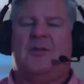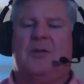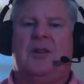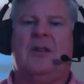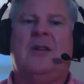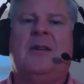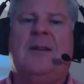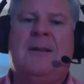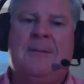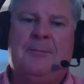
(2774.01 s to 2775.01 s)
doing
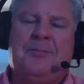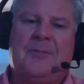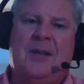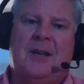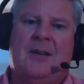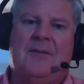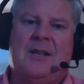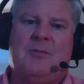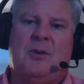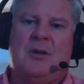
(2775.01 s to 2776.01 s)

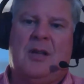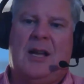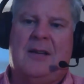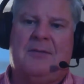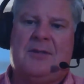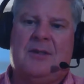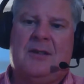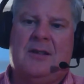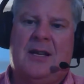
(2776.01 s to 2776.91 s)
Facebook Lives.